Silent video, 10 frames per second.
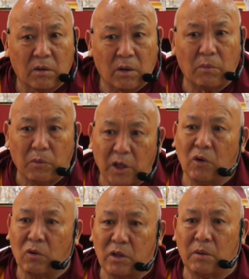I mean, we
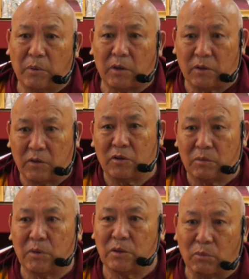can go deeper. This is
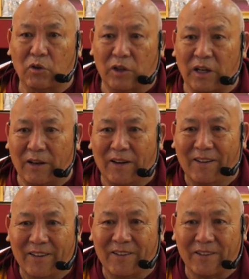much more than
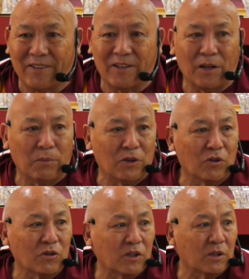dealing with
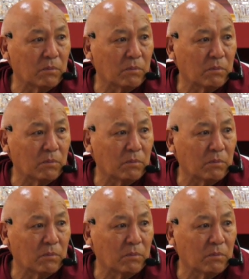those things.